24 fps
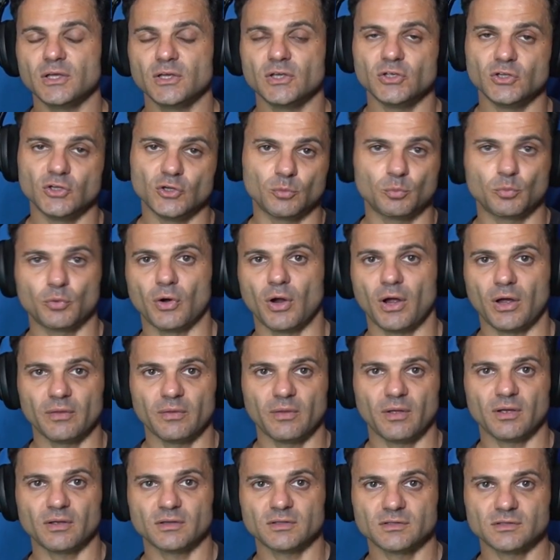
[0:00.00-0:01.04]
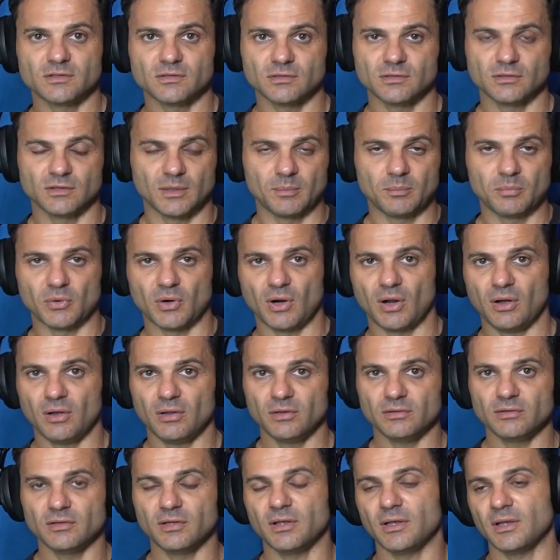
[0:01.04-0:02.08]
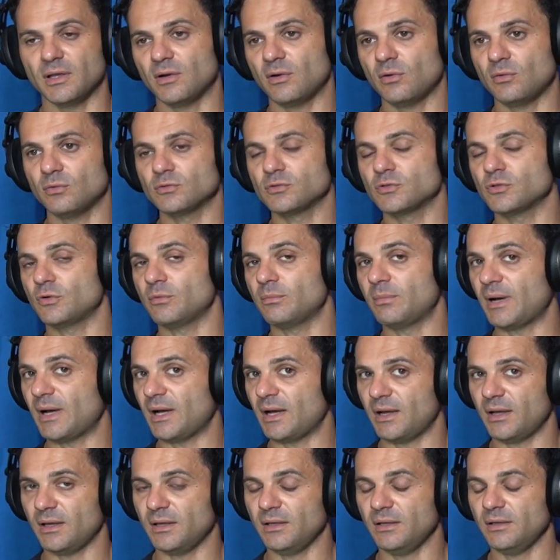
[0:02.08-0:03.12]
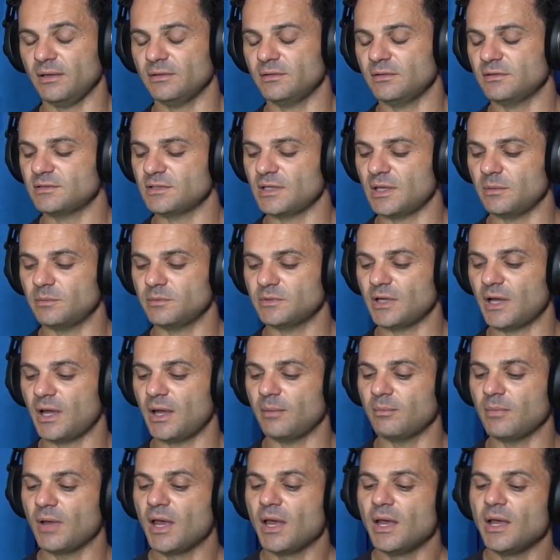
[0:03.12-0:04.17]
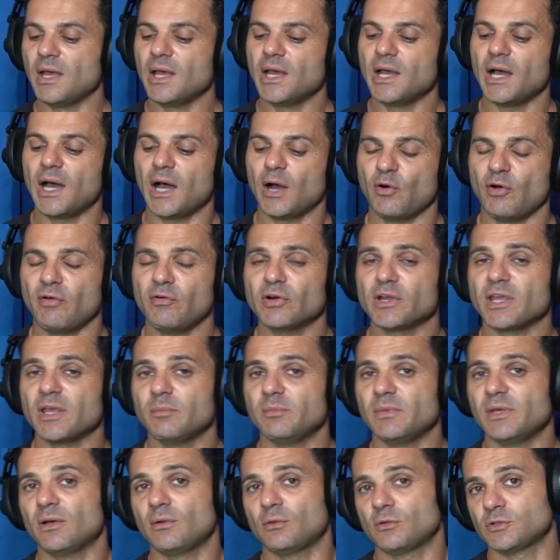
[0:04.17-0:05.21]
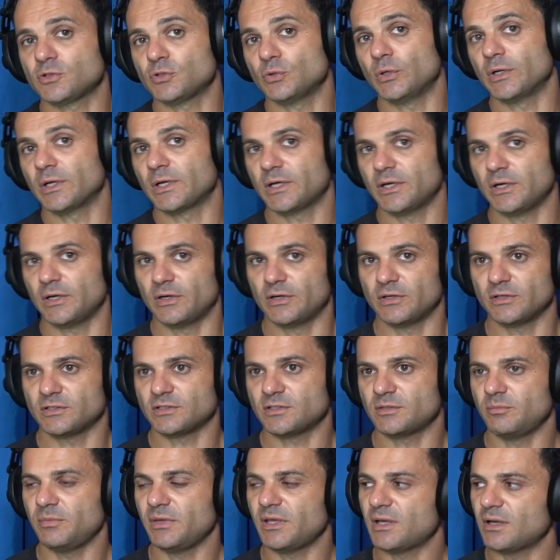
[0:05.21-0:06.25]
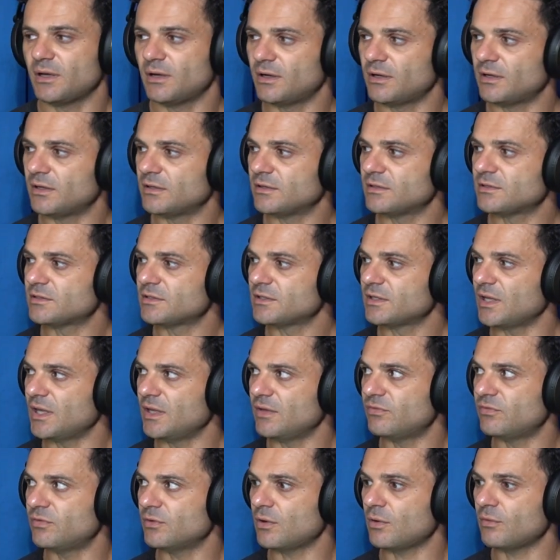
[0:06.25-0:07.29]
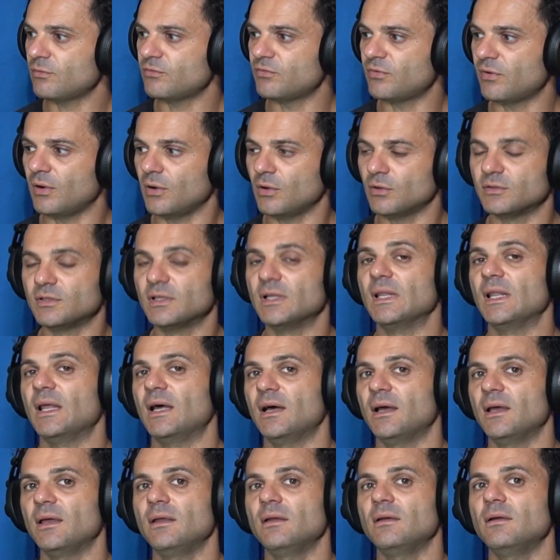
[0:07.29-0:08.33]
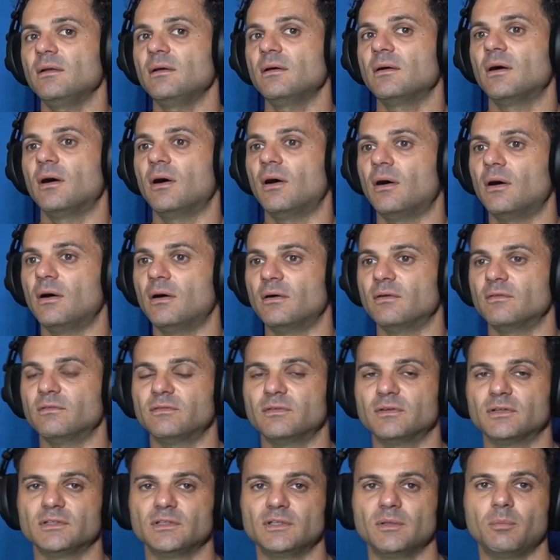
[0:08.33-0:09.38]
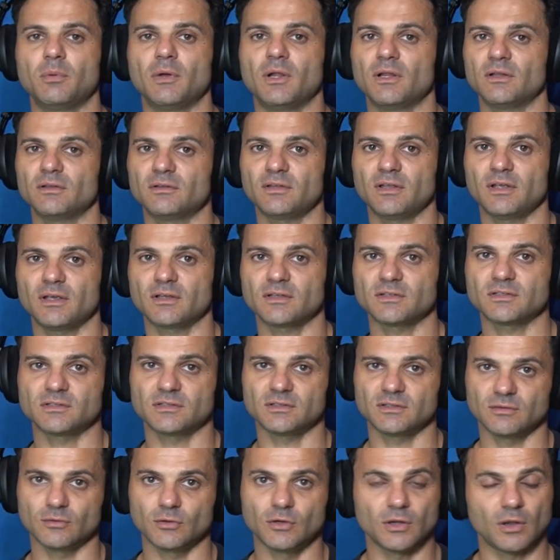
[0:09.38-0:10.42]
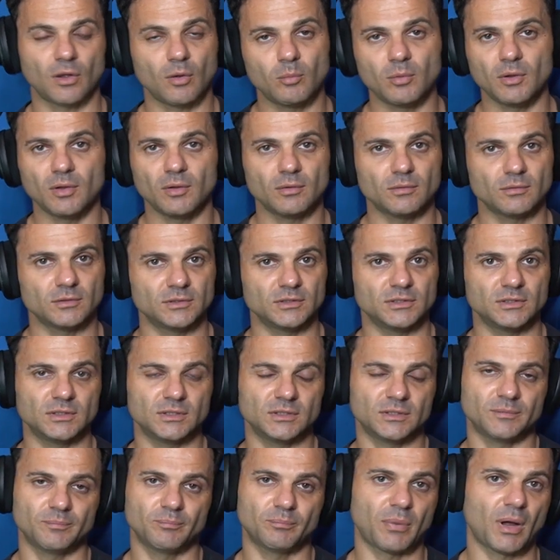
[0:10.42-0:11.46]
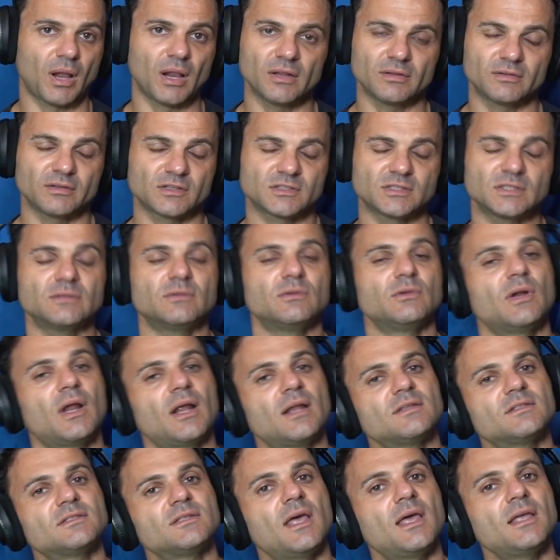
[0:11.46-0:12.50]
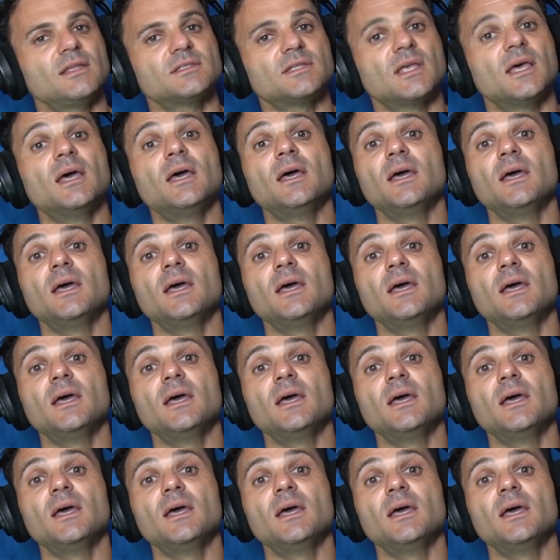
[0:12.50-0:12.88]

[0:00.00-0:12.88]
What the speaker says: your products abroad and also buy at the same time. However, it can be also a curse because if you don't follow the line of the politics, the global politics of the United States,